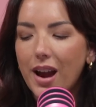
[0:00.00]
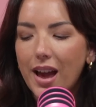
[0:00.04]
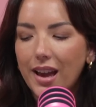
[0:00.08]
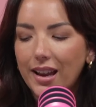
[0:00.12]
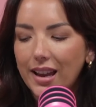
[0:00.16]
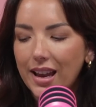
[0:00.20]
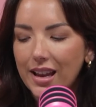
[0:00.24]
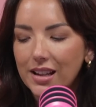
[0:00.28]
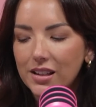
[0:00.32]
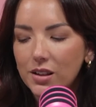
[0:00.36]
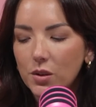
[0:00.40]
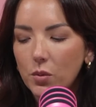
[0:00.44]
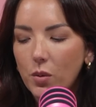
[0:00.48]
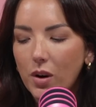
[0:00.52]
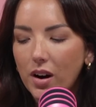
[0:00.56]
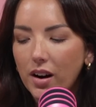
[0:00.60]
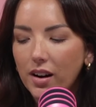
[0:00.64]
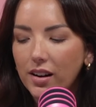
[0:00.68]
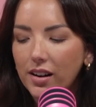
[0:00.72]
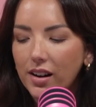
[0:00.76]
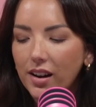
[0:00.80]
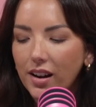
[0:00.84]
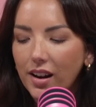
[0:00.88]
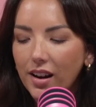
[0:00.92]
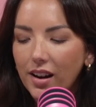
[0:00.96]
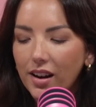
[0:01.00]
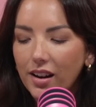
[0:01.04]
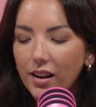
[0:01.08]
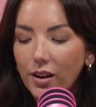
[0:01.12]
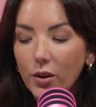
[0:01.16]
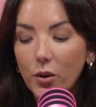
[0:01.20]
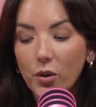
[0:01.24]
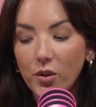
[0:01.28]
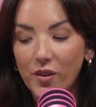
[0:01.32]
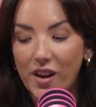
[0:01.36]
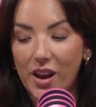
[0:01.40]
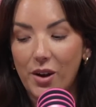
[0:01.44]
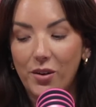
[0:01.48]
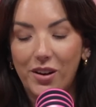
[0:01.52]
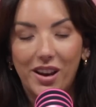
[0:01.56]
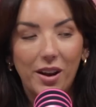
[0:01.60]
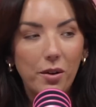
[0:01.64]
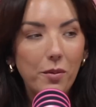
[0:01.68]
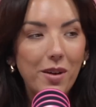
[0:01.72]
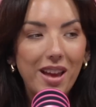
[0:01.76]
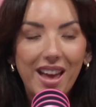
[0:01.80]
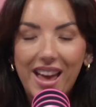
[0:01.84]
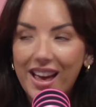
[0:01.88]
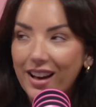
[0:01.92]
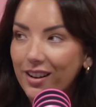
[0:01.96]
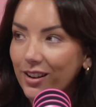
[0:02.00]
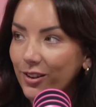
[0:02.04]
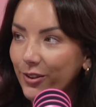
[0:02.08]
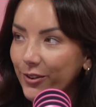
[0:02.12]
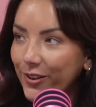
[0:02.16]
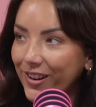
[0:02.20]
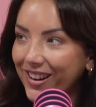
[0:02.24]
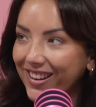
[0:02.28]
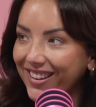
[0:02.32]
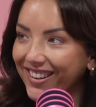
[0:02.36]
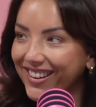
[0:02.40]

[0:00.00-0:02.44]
I get to work. Oh, right, okay, wee elf.